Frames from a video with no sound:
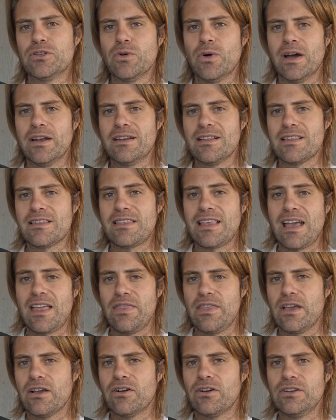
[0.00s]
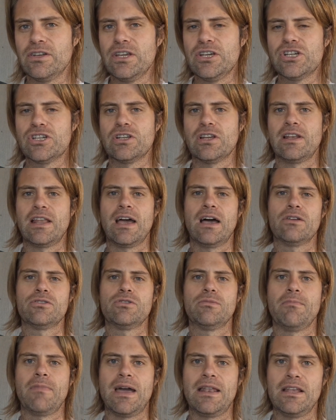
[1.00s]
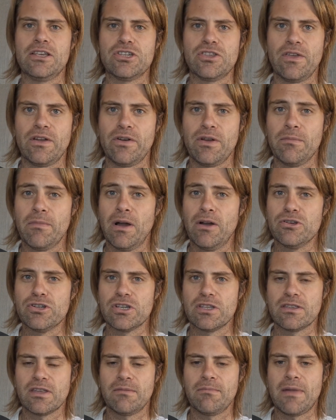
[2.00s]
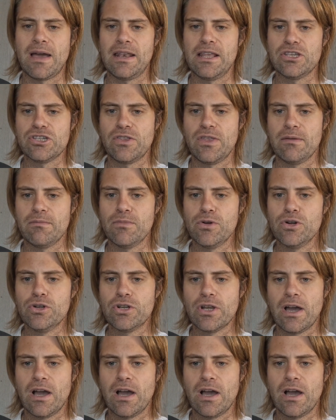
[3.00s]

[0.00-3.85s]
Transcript: to understand their condition and how to manage their emotions and manage their mood.